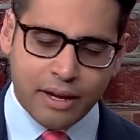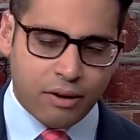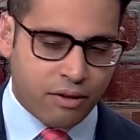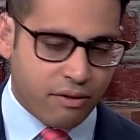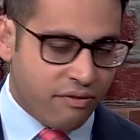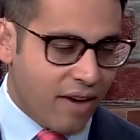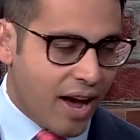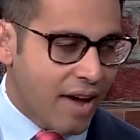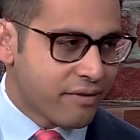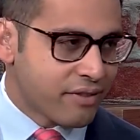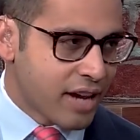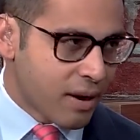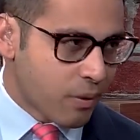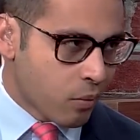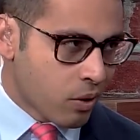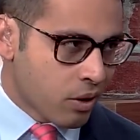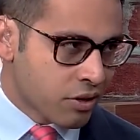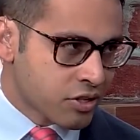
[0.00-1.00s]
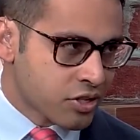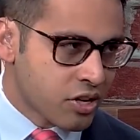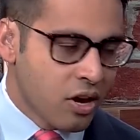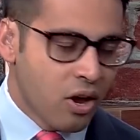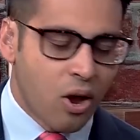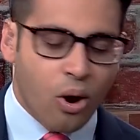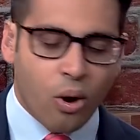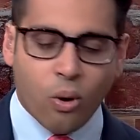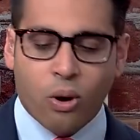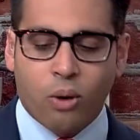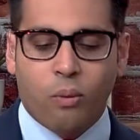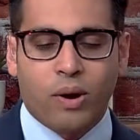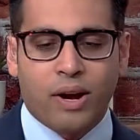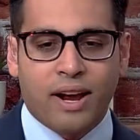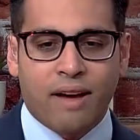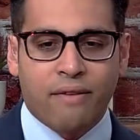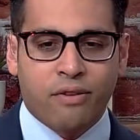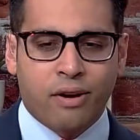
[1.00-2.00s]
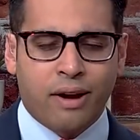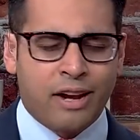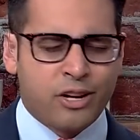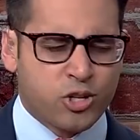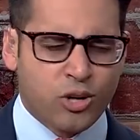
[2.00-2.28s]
the five networks or whatever.